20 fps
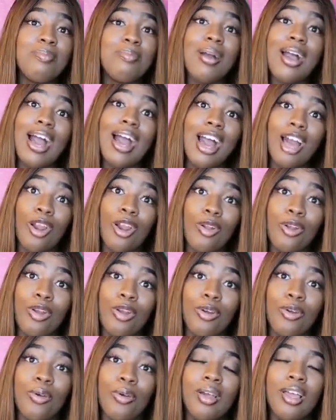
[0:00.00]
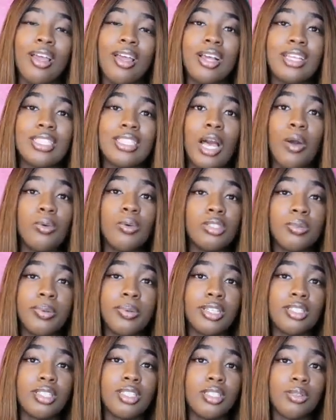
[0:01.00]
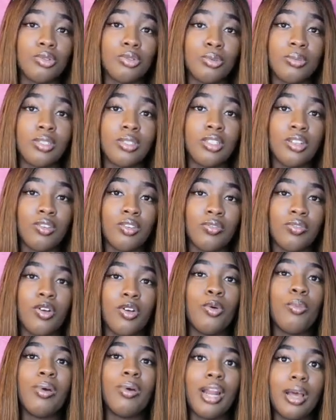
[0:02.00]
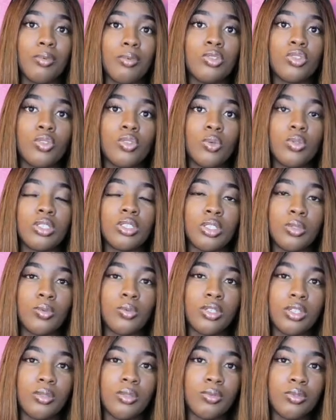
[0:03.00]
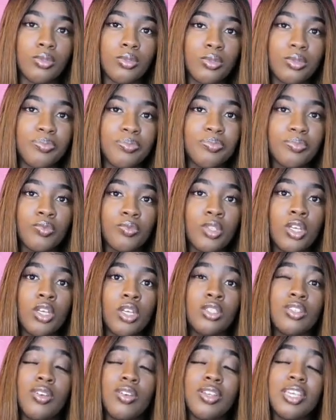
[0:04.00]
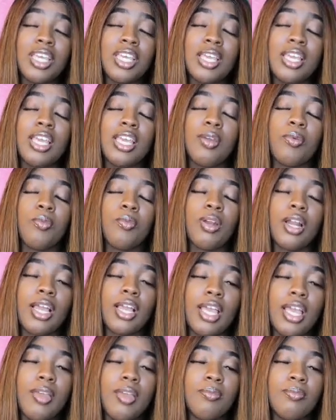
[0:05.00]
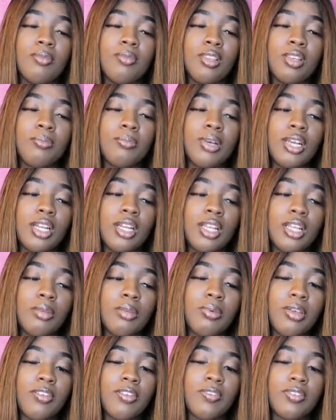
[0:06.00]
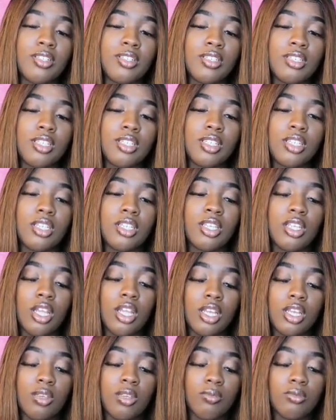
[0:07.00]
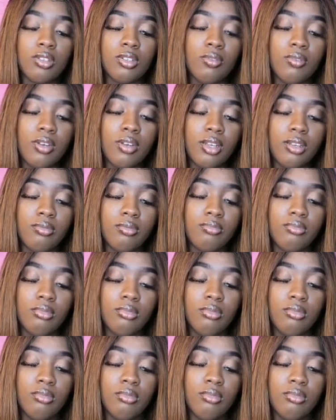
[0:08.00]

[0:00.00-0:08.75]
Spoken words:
But I don't know. Because I wasn't paying attention. I was so busy on the phone. But I was noticing what he was doing. So when I gave him the money, he paid for the ticket. It looked like he was over there.